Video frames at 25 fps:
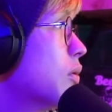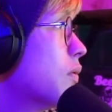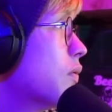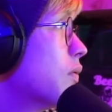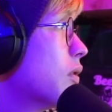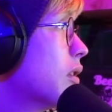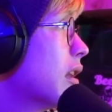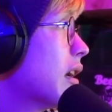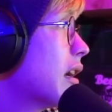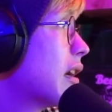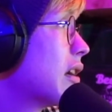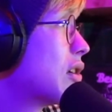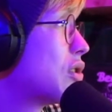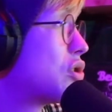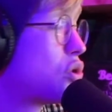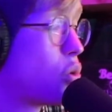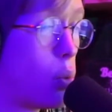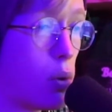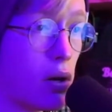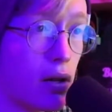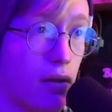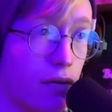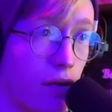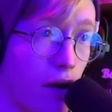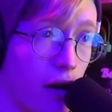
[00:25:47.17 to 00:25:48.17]
for like
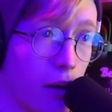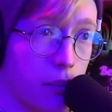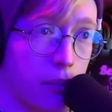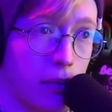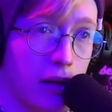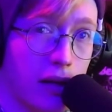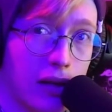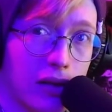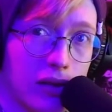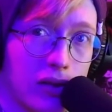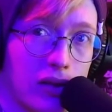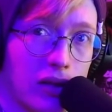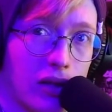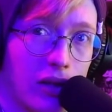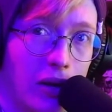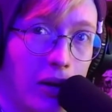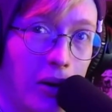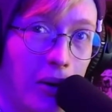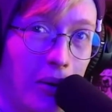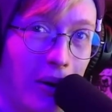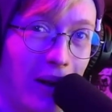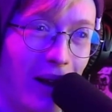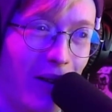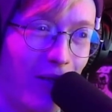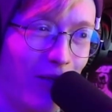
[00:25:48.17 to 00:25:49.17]
25 minutes,
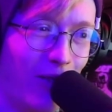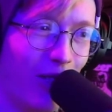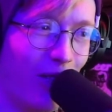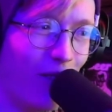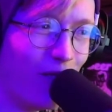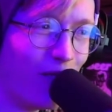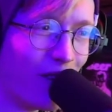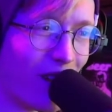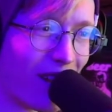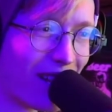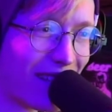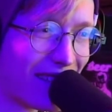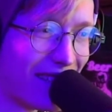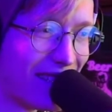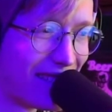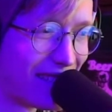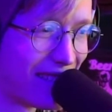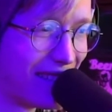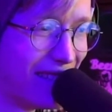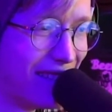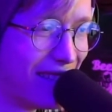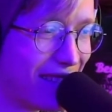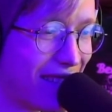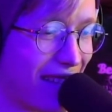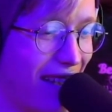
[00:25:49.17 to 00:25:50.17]
whatever the fuck this
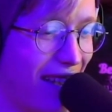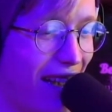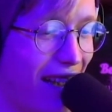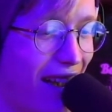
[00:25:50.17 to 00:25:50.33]
is.